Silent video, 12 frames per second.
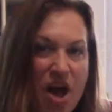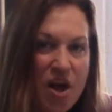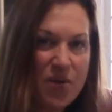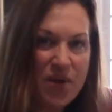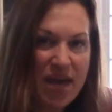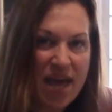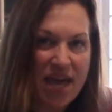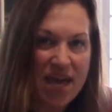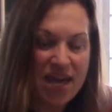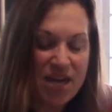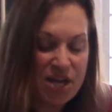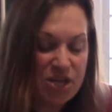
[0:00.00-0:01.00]
Okay,
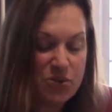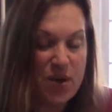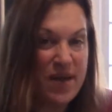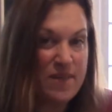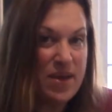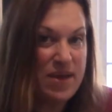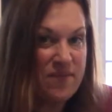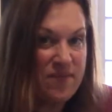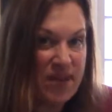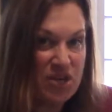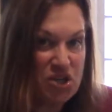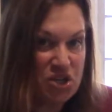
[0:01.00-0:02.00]
so I have my
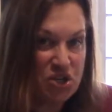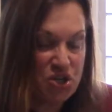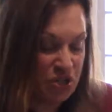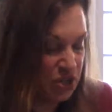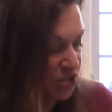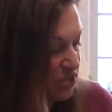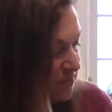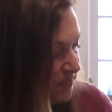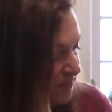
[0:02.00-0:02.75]
confectioner's sugar,